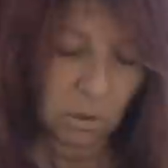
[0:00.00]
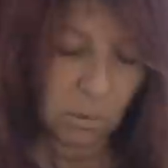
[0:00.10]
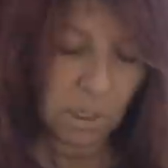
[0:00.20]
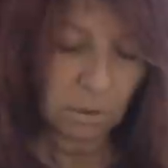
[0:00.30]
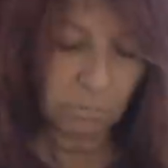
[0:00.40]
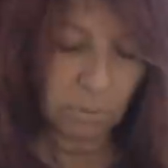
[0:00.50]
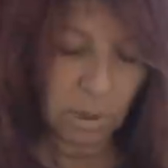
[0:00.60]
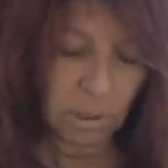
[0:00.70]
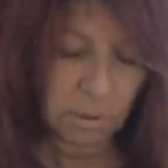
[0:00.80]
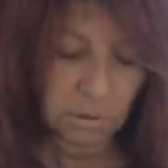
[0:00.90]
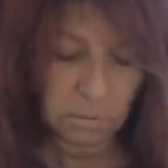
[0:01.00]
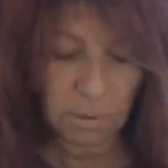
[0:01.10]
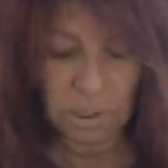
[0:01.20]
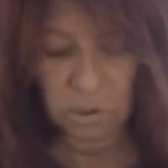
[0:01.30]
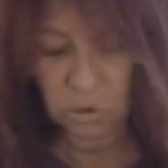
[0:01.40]
Queen of Wands,
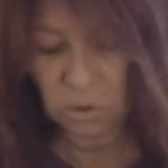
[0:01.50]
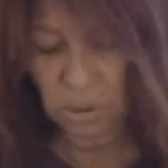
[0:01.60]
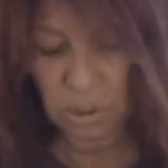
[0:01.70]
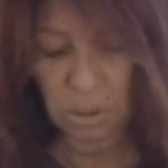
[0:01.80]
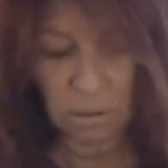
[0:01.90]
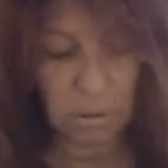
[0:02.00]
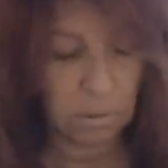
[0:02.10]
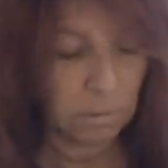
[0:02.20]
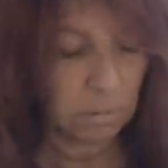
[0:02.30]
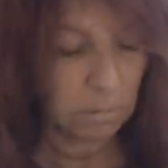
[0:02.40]
why is she here?